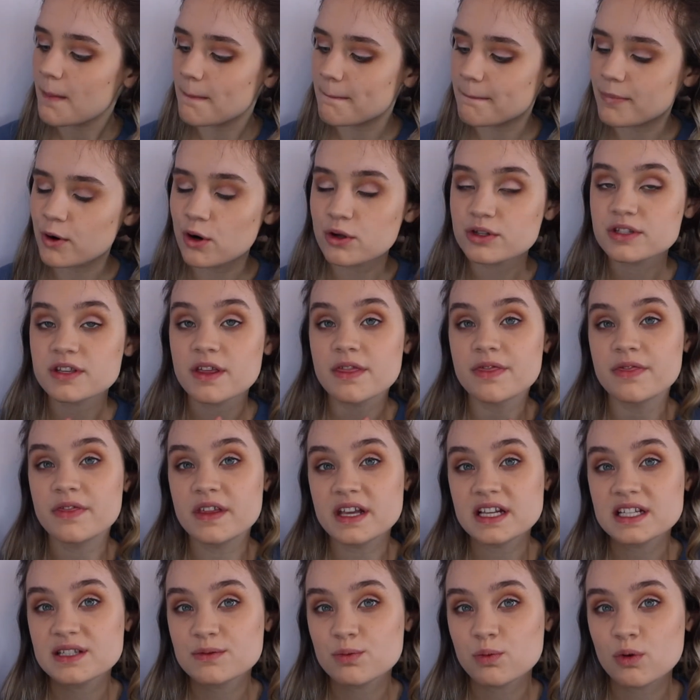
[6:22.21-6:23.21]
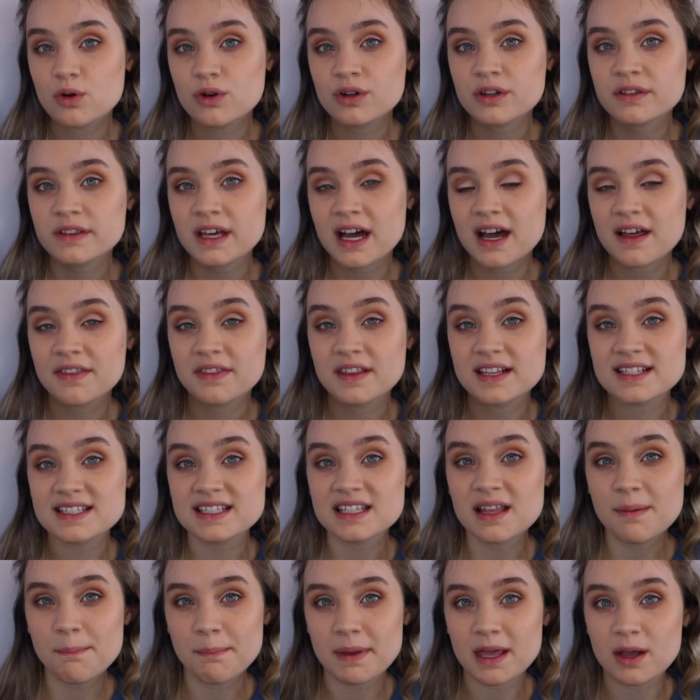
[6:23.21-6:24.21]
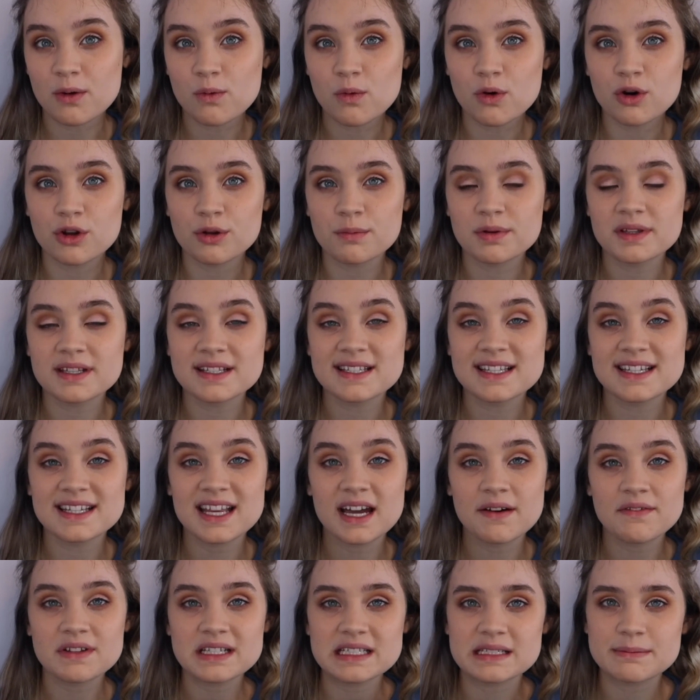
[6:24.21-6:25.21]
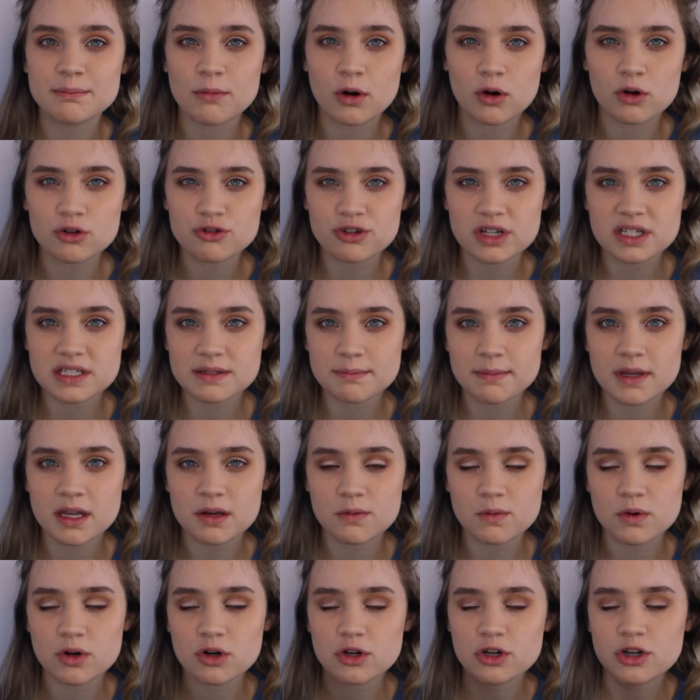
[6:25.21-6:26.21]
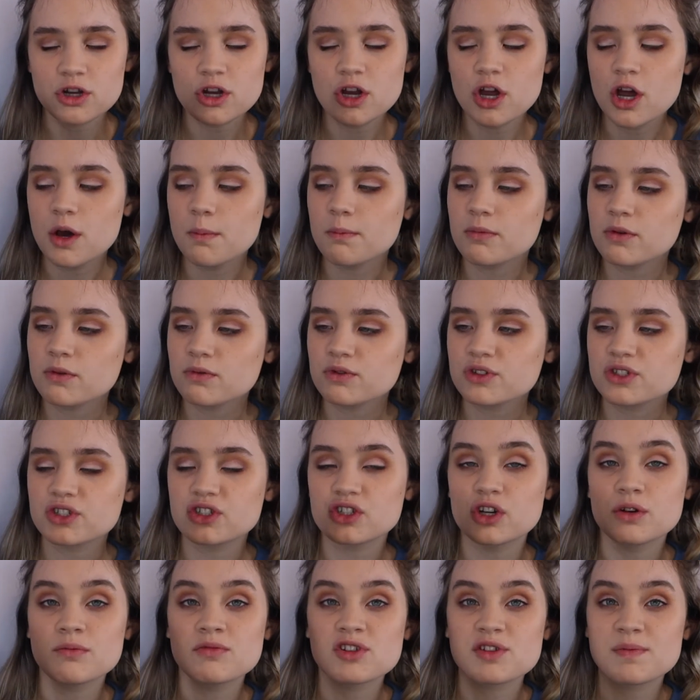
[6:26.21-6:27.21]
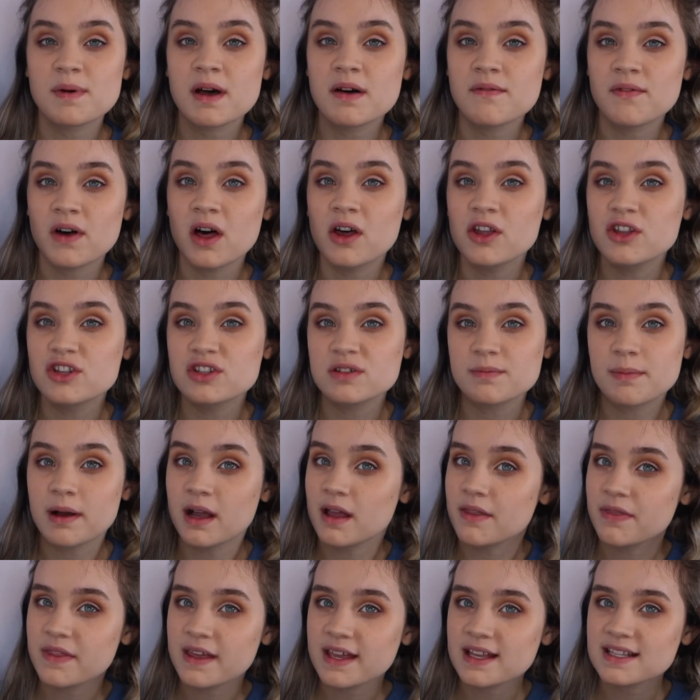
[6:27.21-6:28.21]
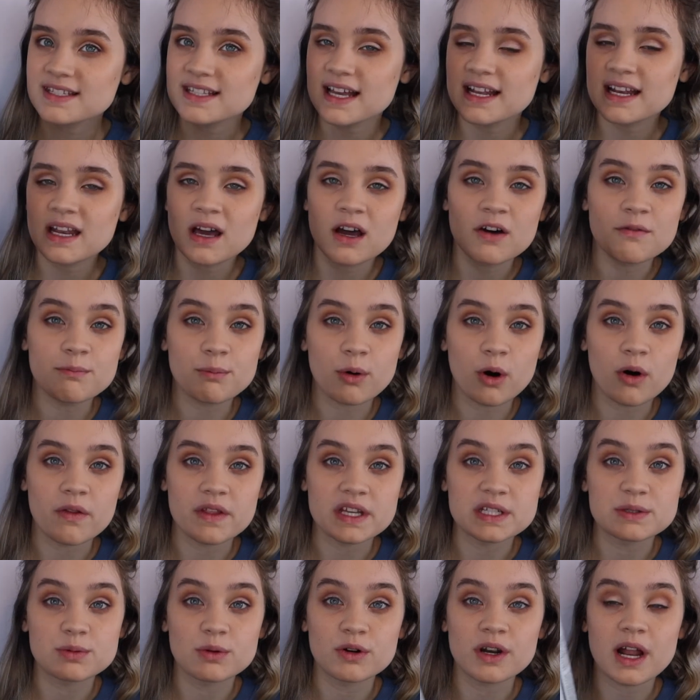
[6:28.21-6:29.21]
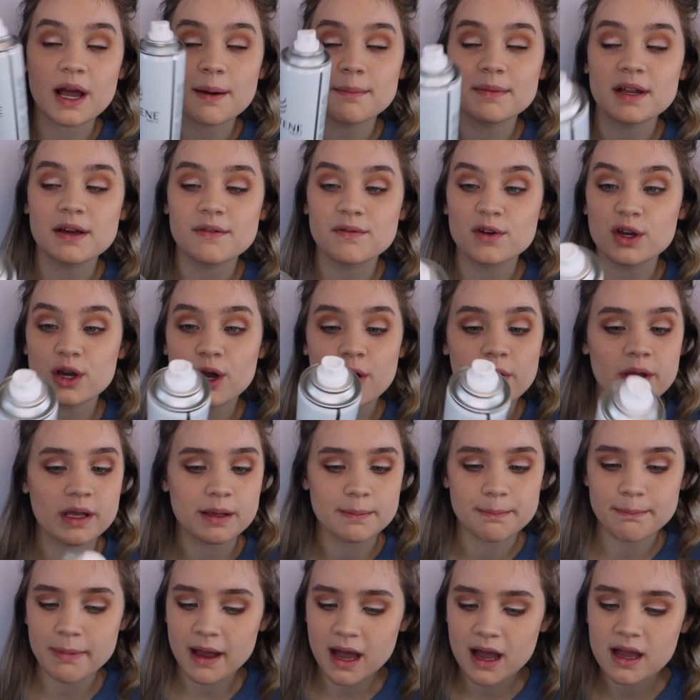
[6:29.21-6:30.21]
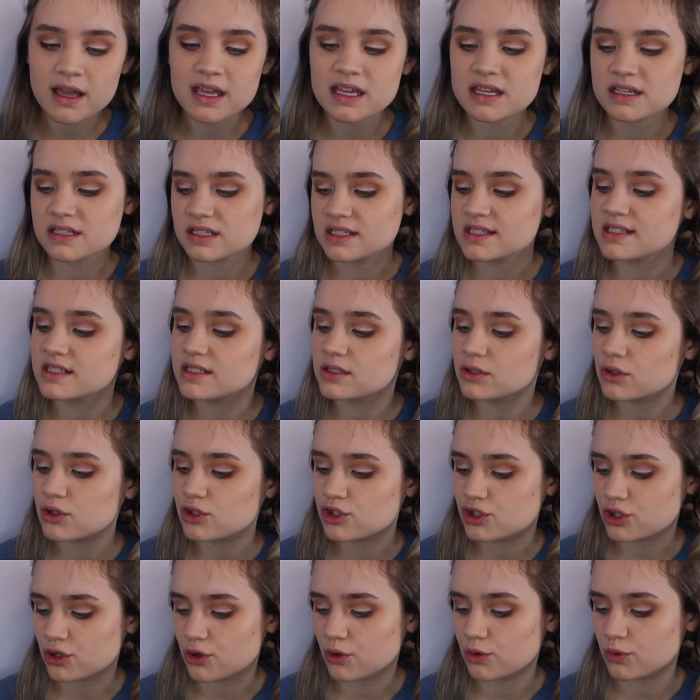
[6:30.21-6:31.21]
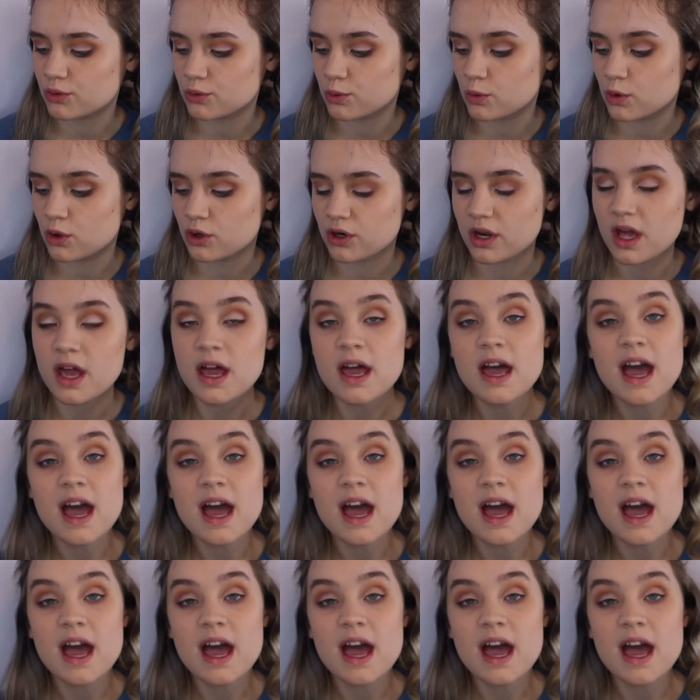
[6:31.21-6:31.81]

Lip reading: But this one, they had this in a big one, but they did have a small Tresemme one. But it was so much better value to buy this. And now I've bought this one, I'm never going back. It's such a good one.